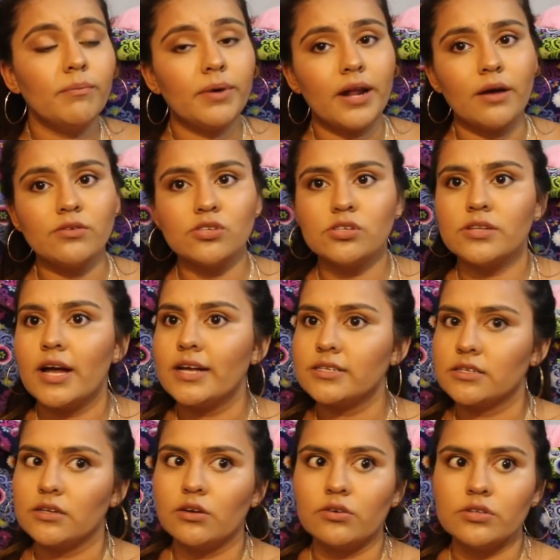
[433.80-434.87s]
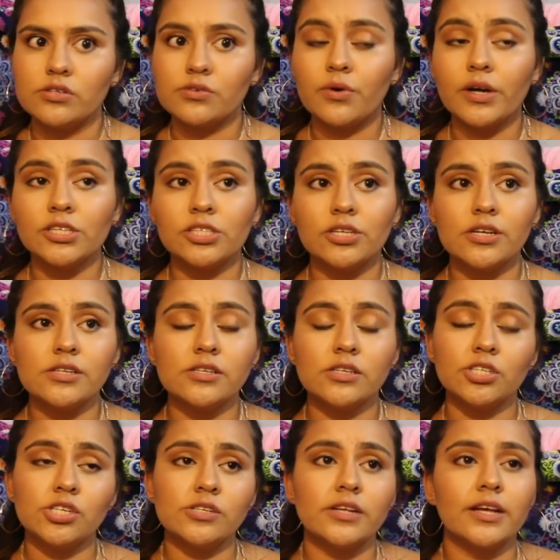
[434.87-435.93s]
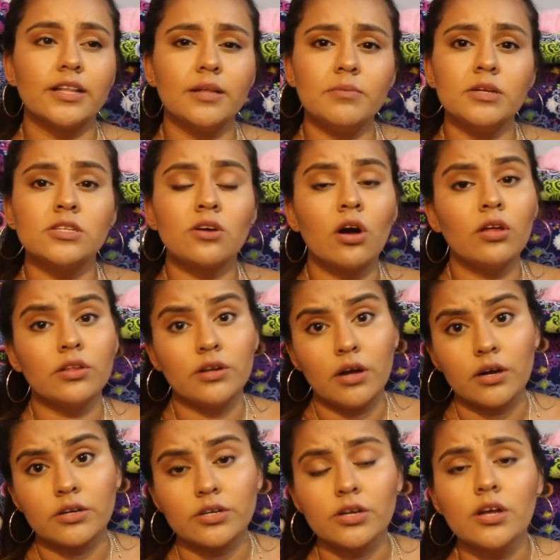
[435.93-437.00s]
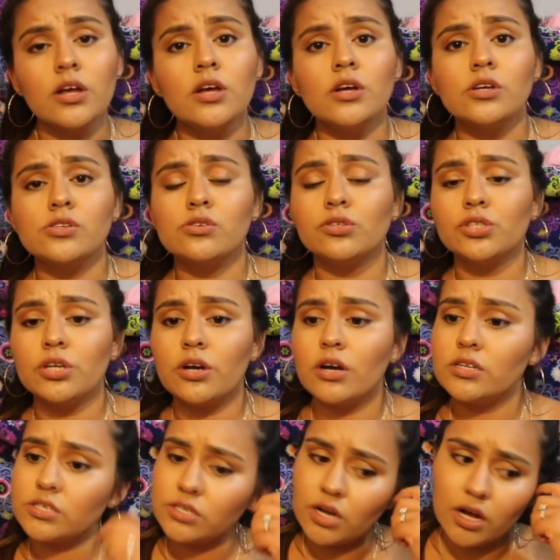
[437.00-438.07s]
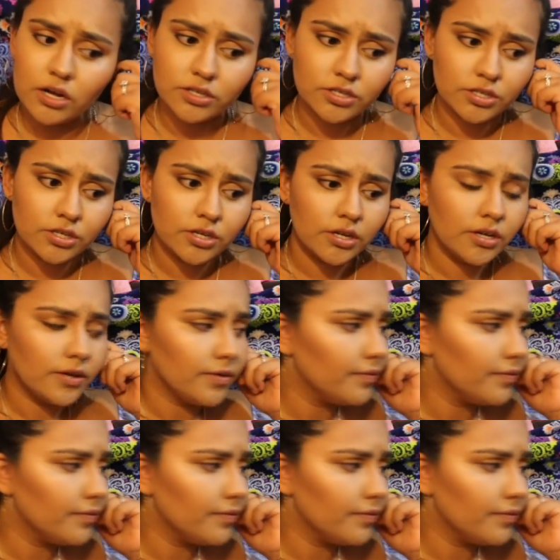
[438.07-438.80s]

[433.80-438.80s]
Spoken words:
but I was just asking all these questions. And she's like, let me call the doctor. So she calls the doctor.